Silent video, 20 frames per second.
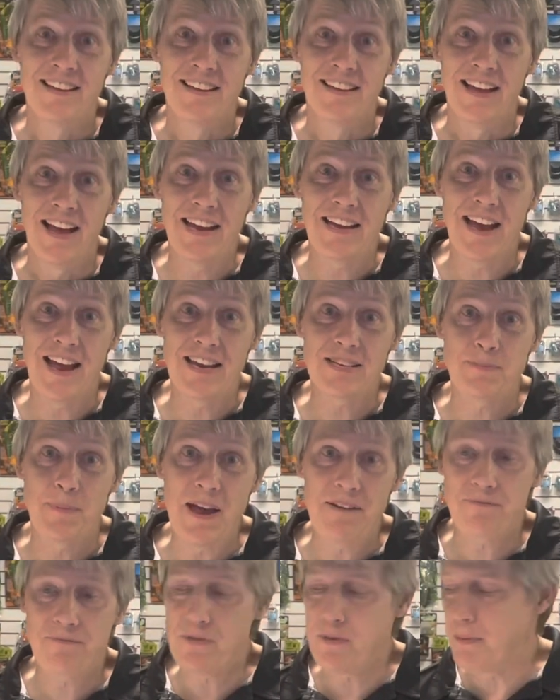Hi guys,
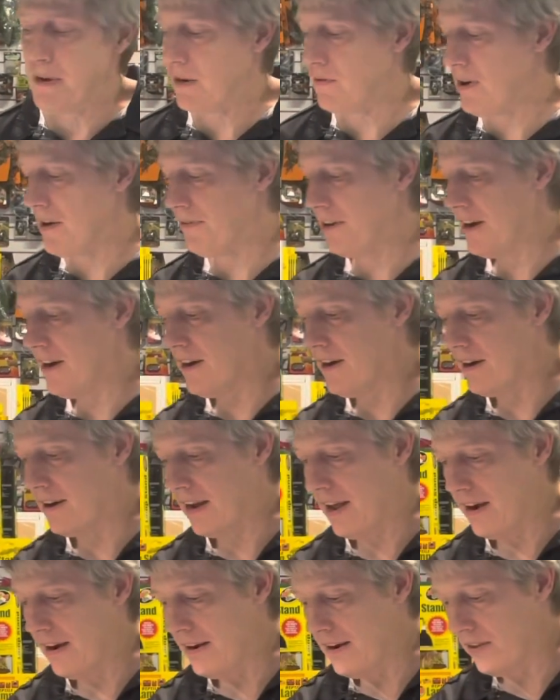Matt from the Big River here.
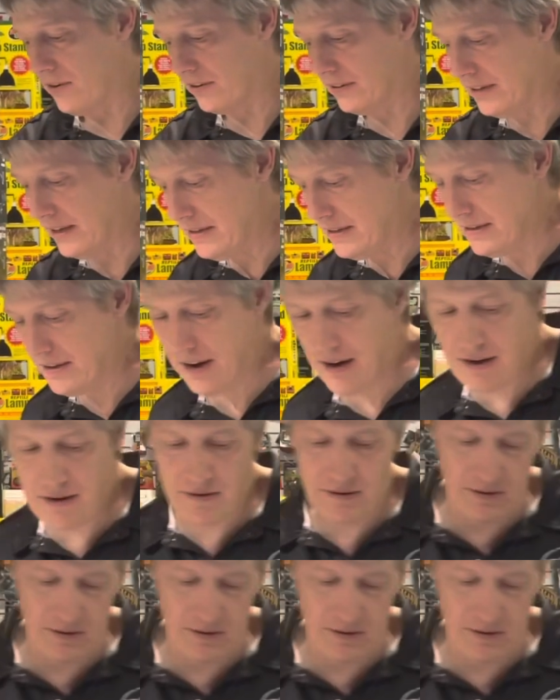Got another late night